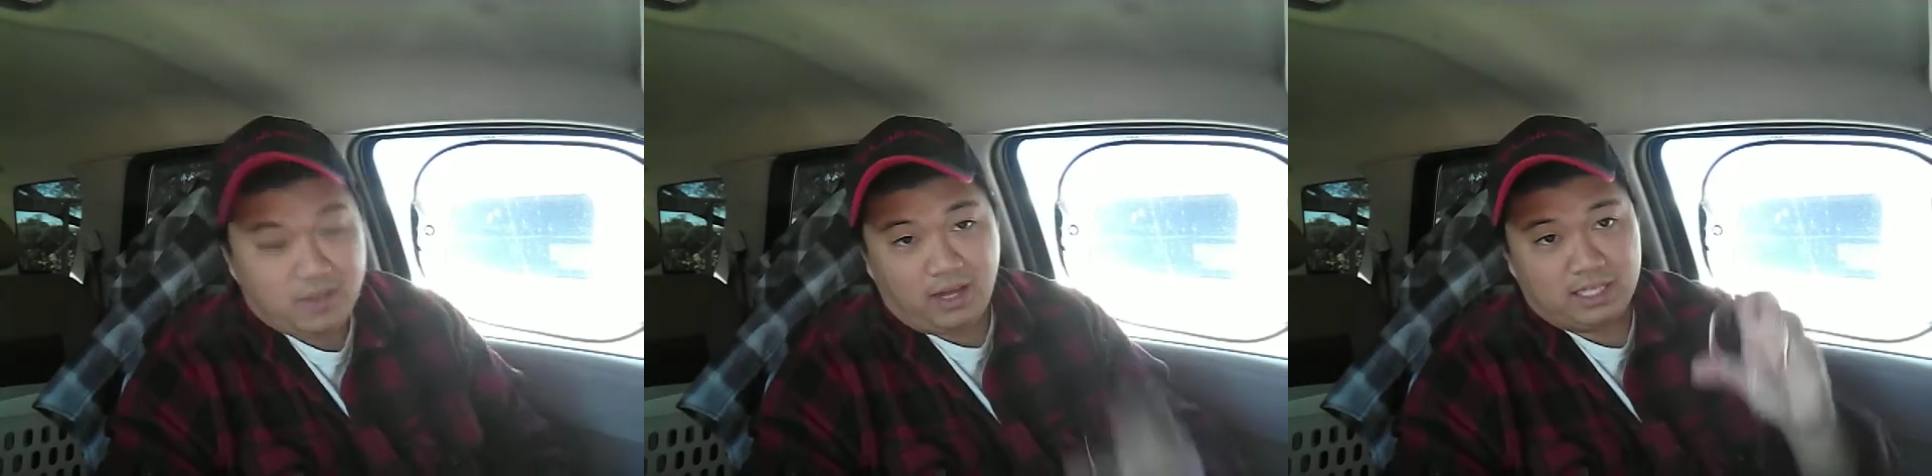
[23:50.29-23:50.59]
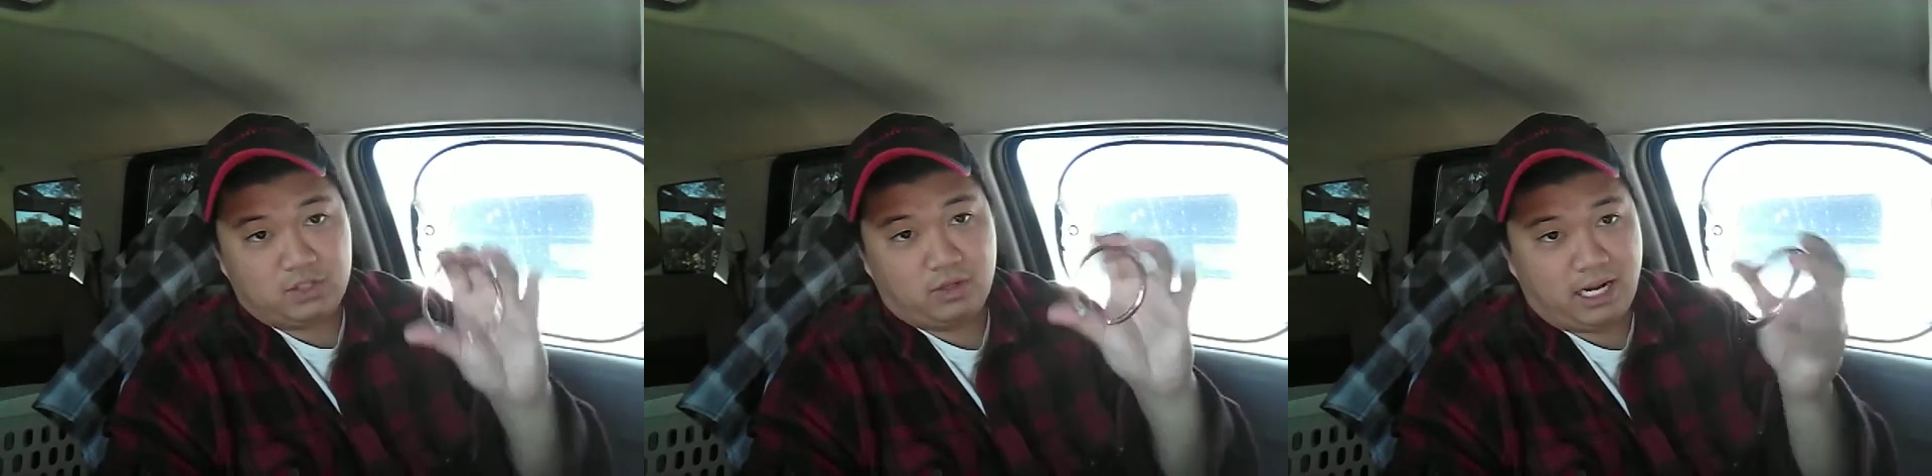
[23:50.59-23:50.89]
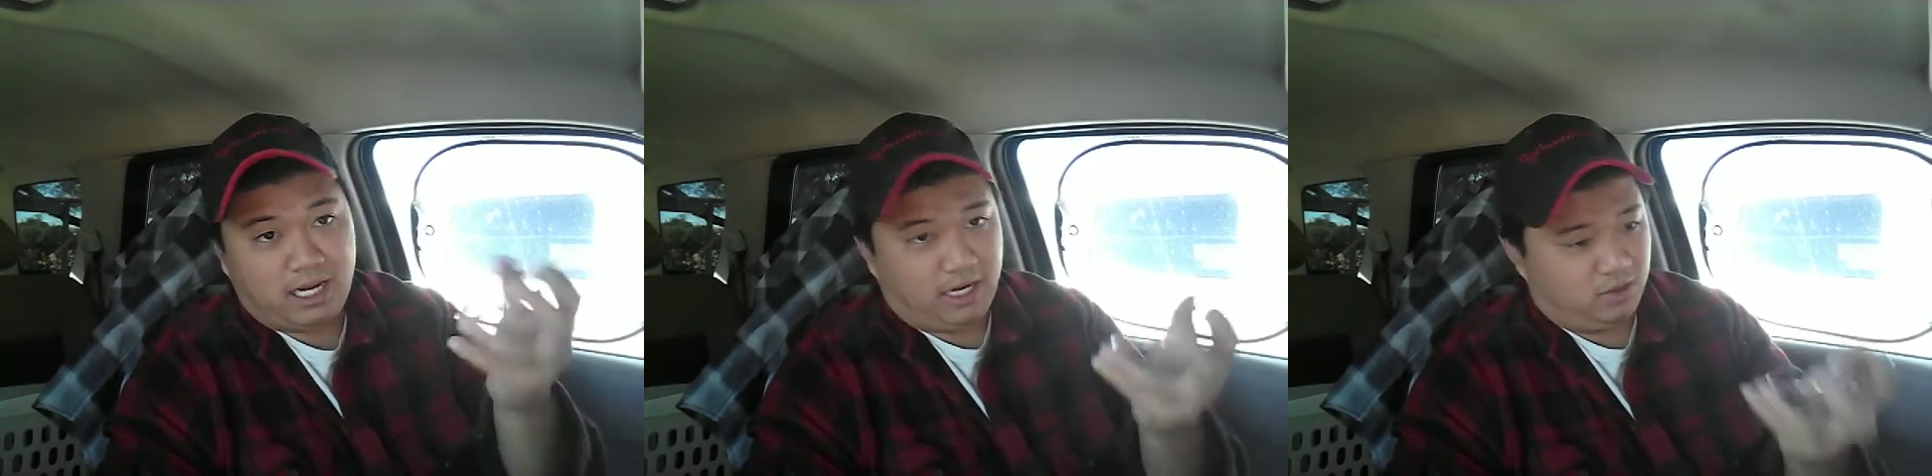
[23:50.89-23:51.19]
that's what
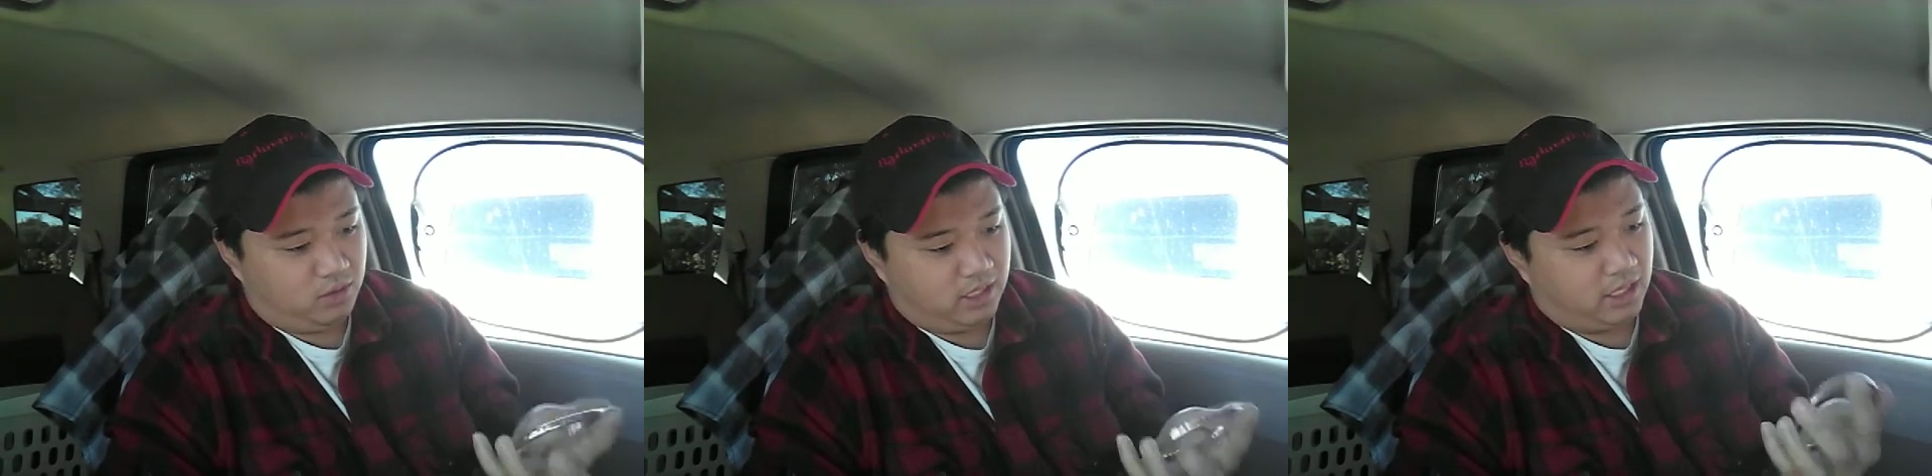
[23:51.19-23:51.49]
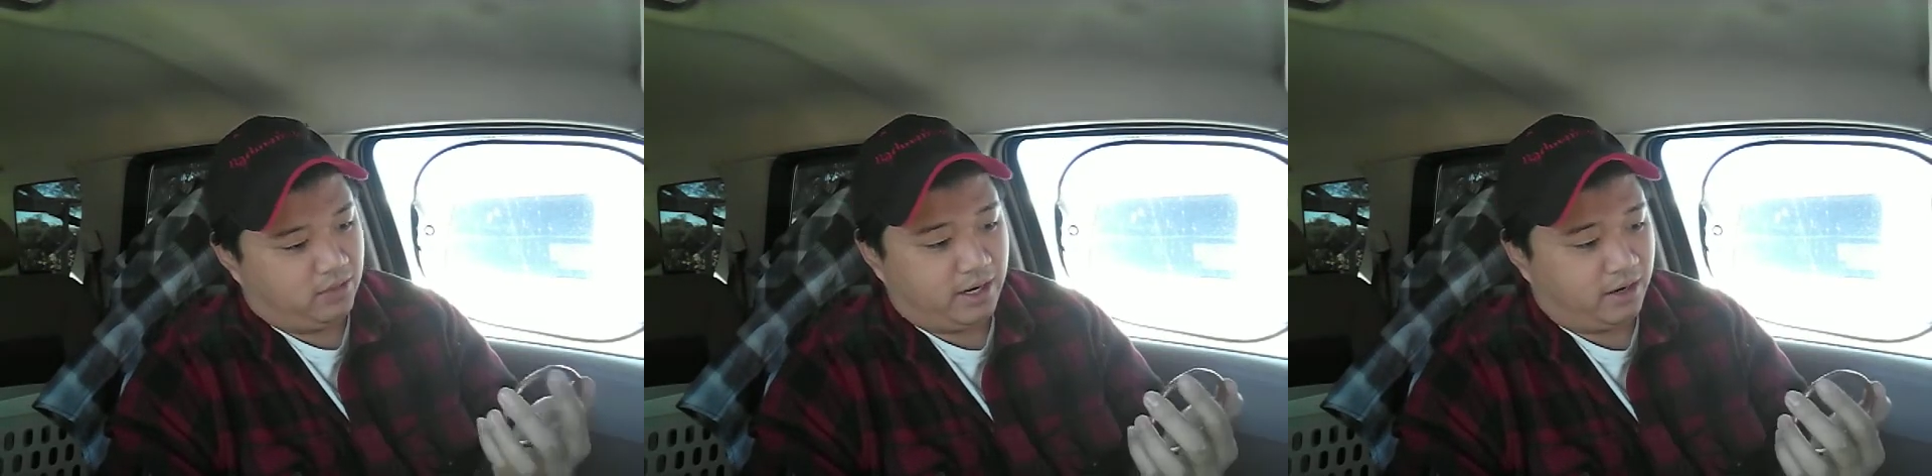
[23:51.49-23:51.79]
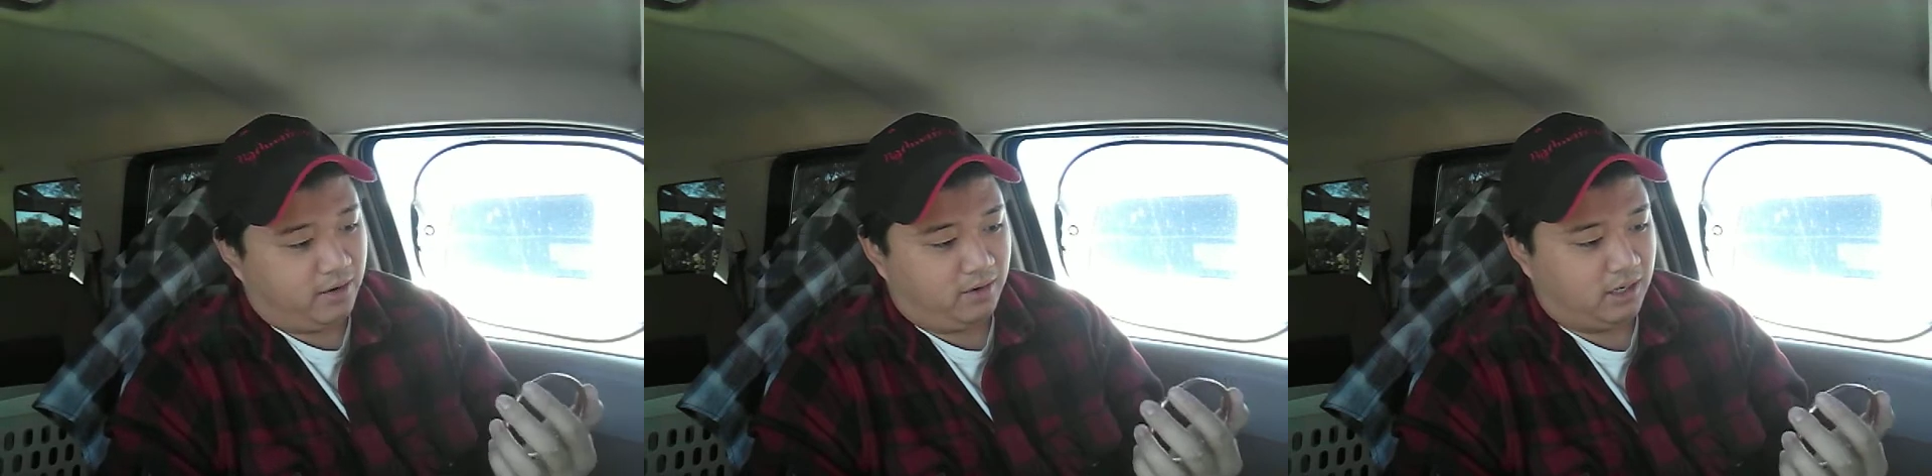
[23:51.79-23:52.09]
I got going on
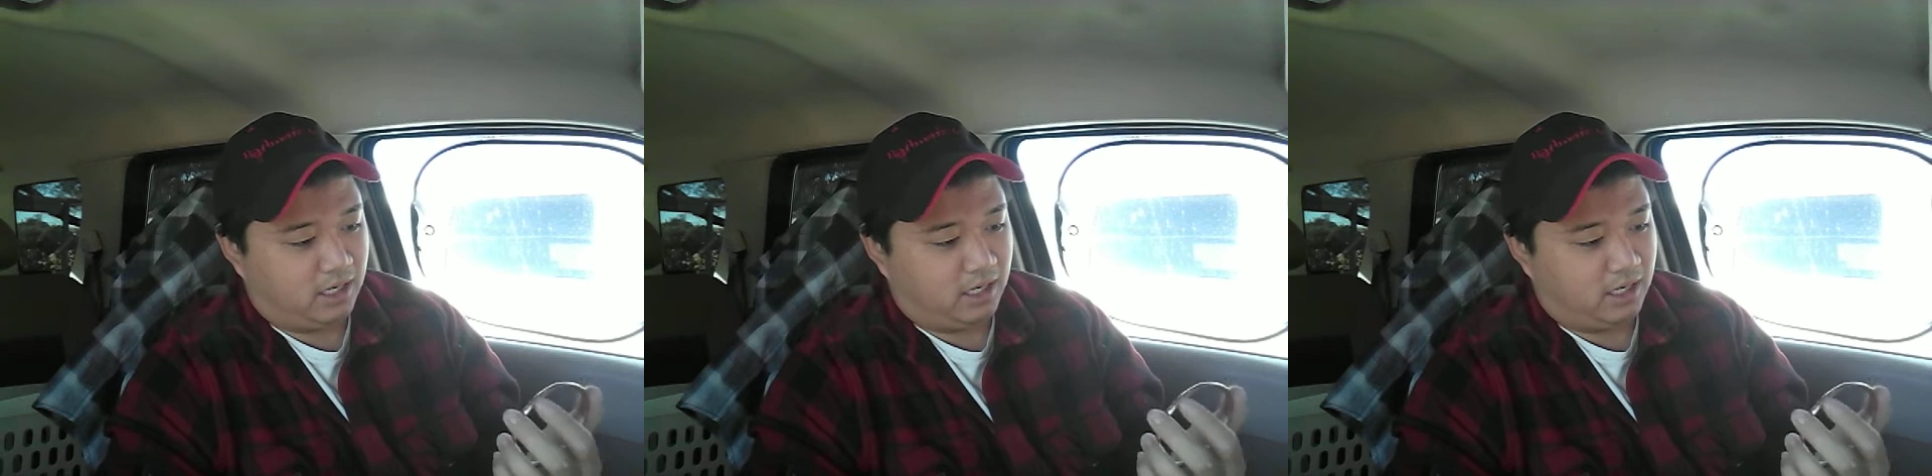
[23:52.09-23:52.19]
there.